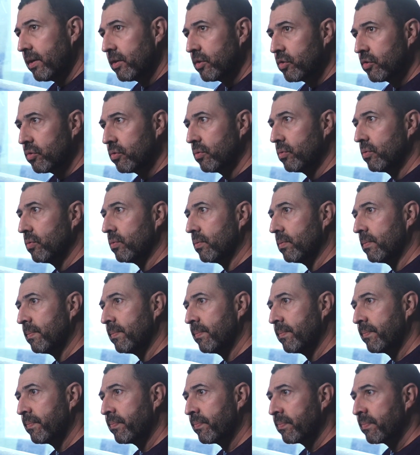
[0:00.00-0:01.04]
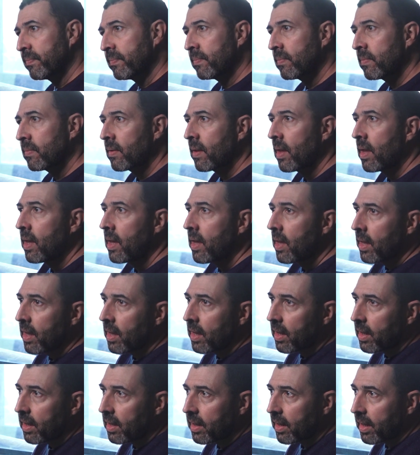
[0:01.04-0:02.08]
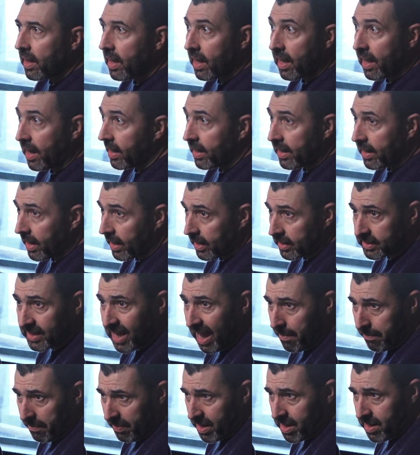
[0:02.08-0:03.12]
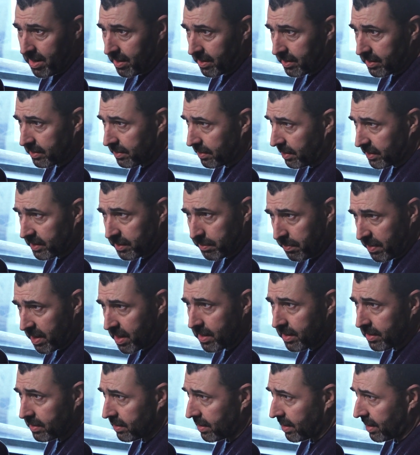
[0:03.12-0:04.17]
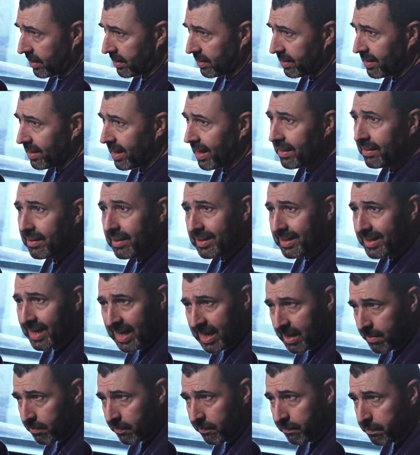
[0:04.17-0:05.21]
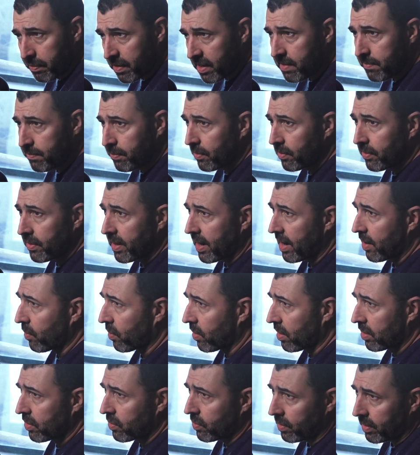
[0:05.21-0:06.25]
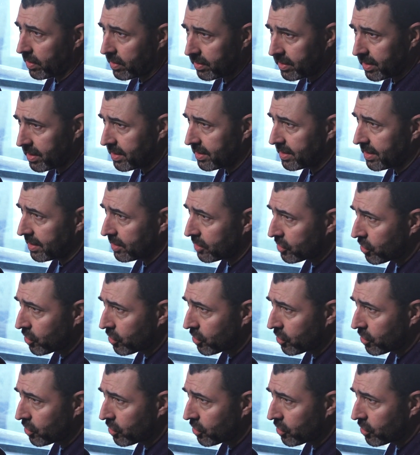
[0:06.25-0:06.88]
to, and it's not me, it's me and the team of people that I work with, TT